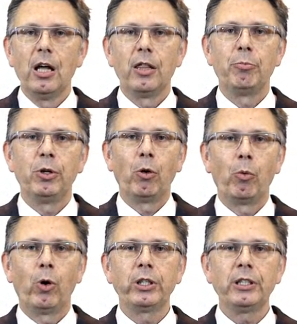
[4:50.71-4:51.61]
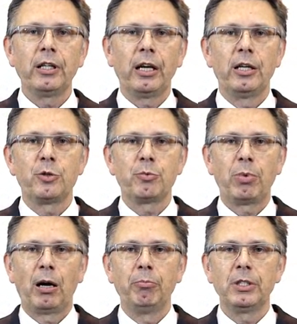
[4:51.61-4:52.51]
The pure water then is
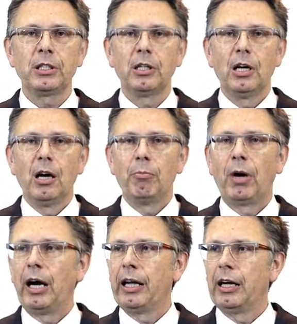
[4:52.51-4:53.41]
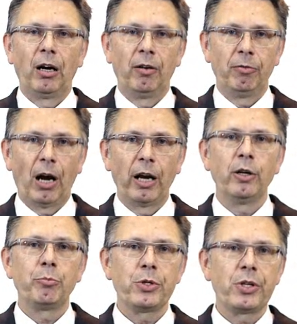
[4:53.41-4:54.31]
pumped by a
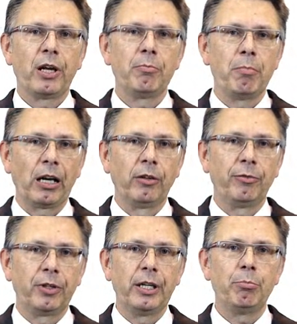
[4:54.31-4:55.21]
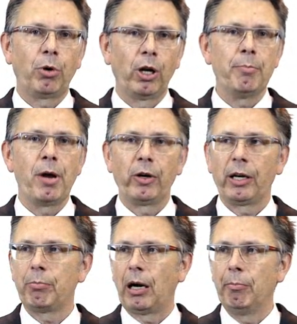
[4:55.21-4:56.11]
100% metal-free polymeric
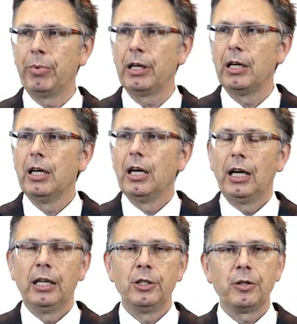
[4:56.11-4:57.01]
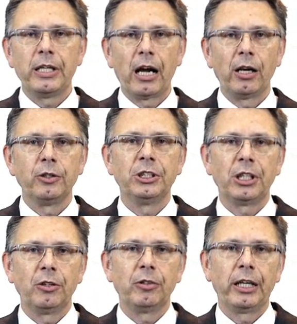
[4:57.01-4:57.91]
pump into the anion
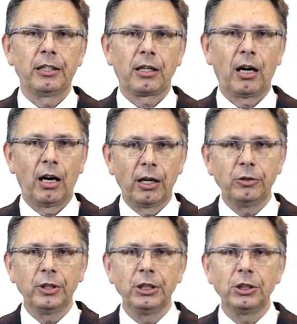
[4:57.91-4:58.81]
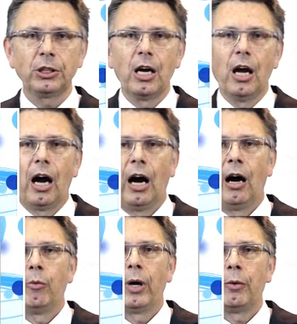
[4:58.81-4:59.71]
generator cartridge.
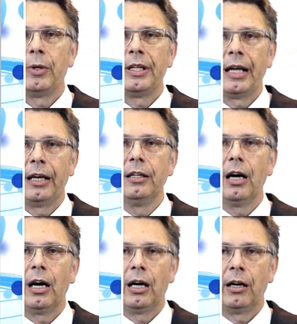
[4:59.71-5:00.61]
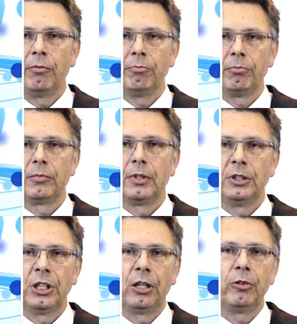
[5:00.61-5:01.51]
where we then
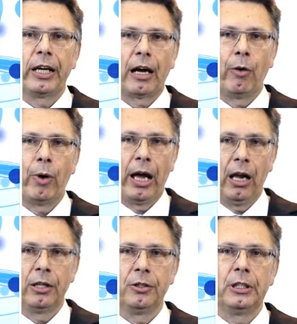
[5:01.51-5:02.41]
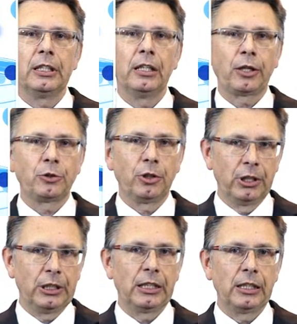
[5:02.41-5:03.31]
generate our eluent
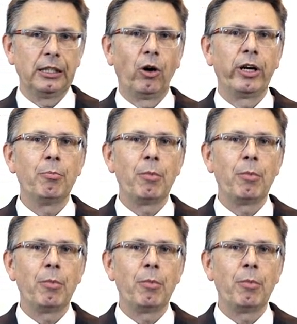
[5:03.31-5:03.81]
electrolytically on a